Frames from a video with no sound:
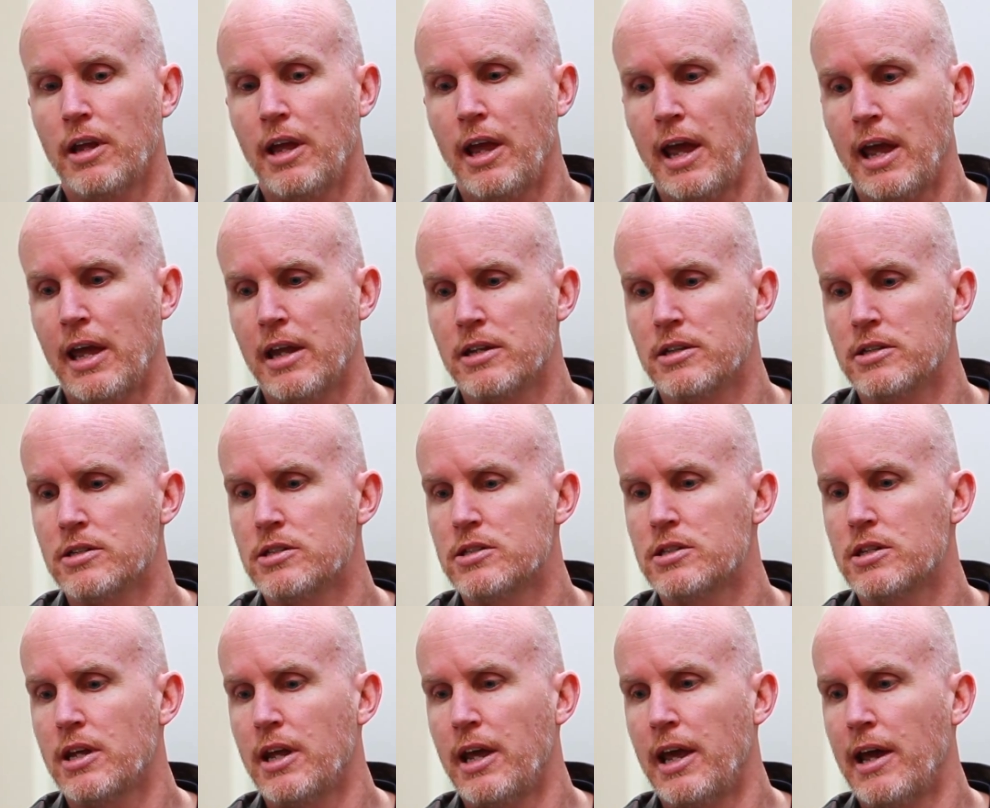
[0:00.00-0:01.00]

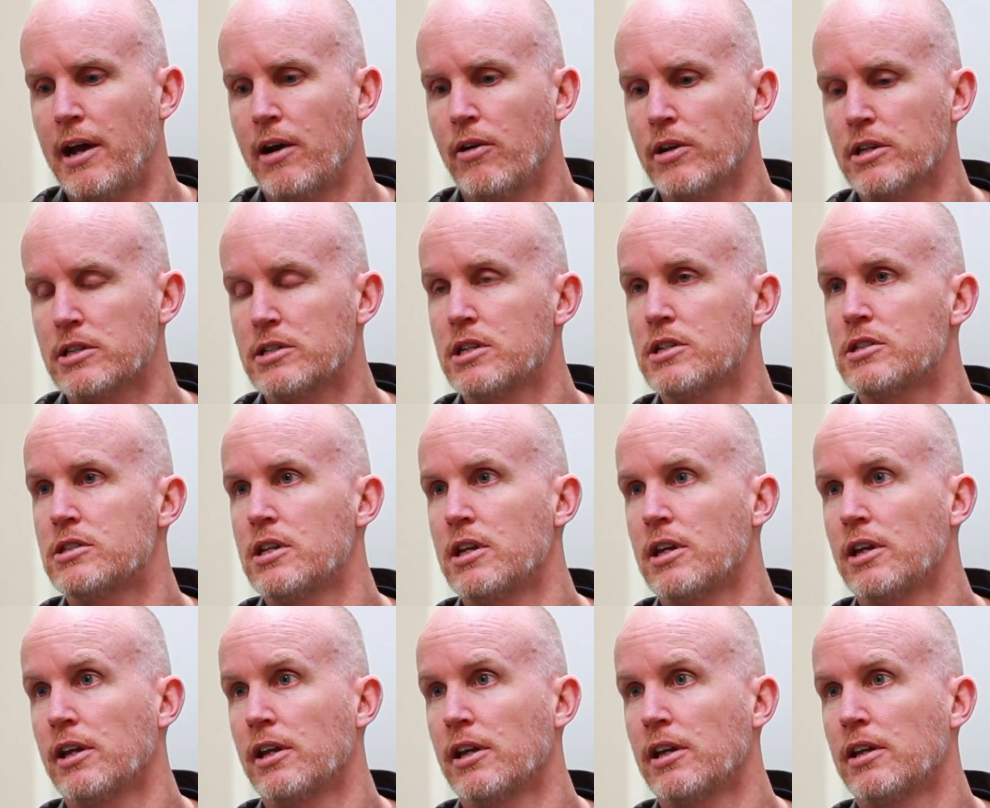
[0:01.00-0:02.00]
and our
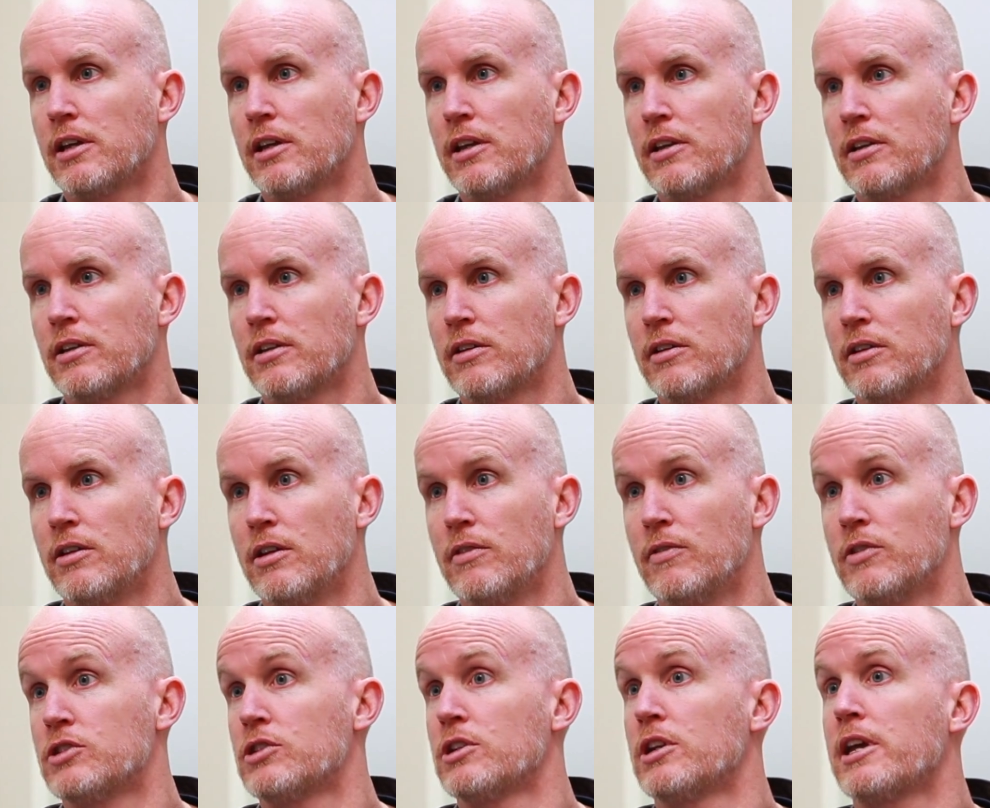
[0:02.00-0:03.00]
existing
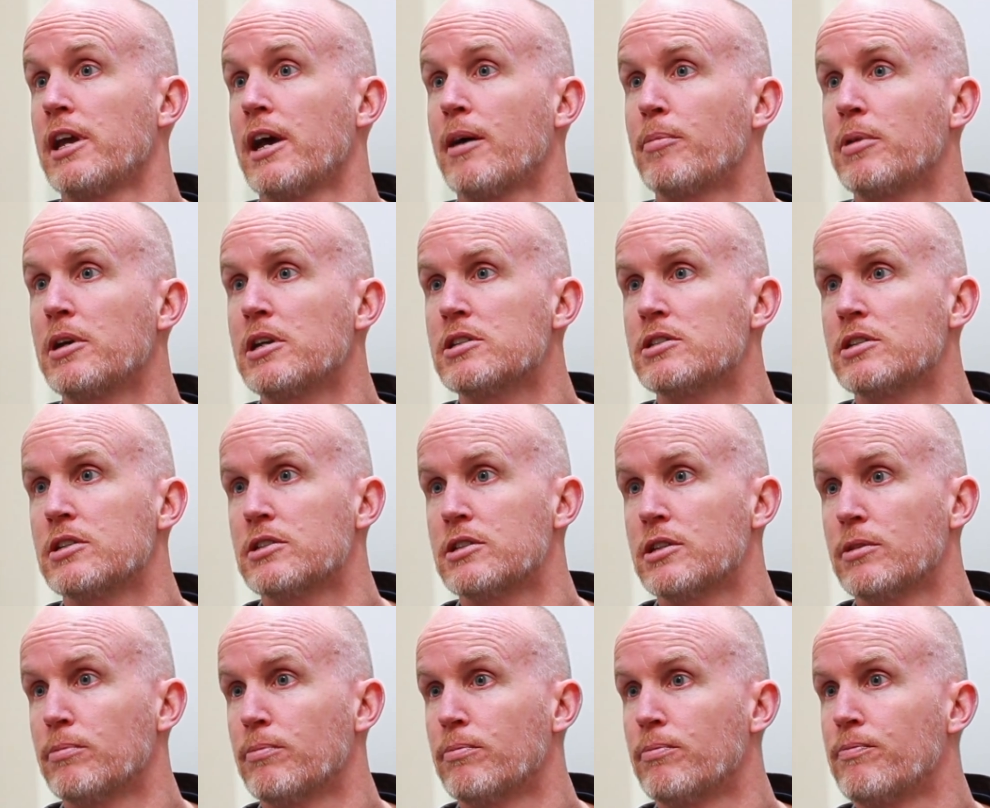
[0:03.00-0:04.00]
Navision ERP
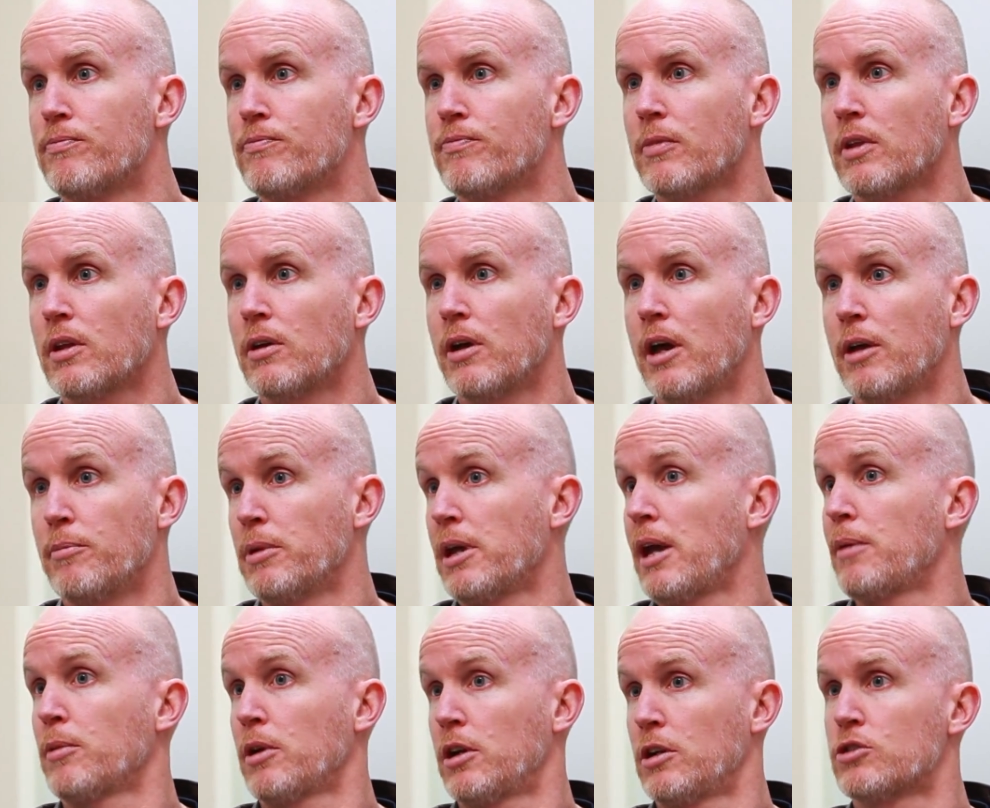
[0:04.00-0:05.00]
system had
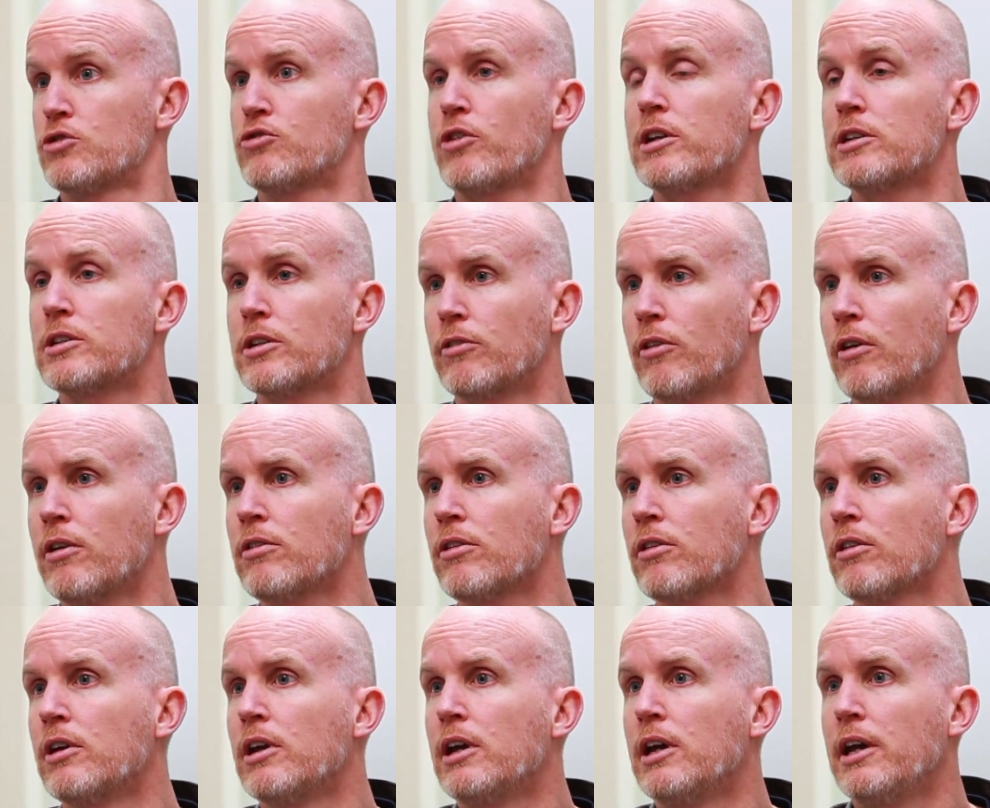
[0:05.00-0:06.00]
become a constraint to growth.